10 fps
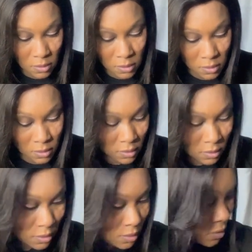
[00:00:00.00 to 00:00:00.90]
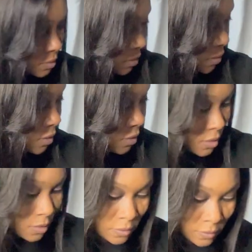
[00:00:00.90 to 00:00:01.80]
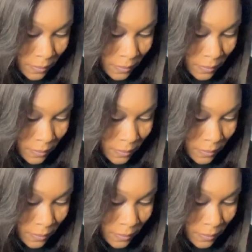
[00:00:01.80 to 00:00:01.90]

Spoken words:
No one is speaking in this clip.